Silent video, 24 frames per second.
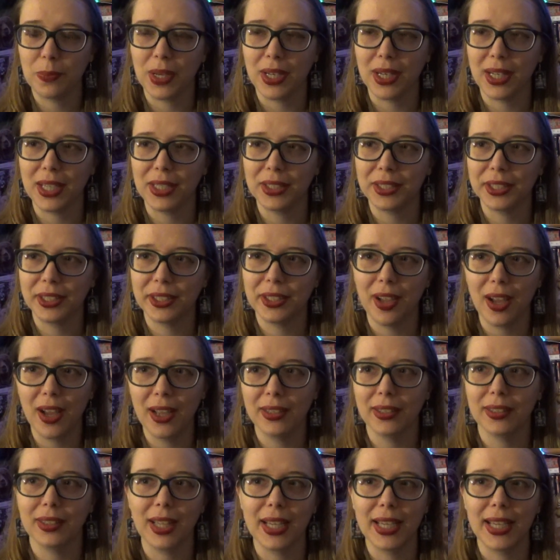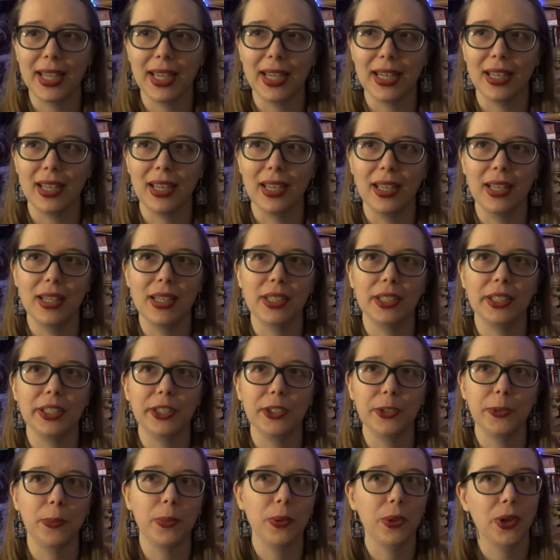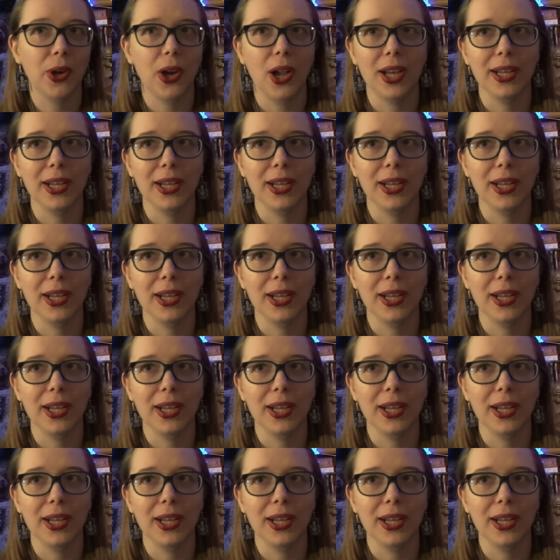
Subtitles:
but it's not like in a super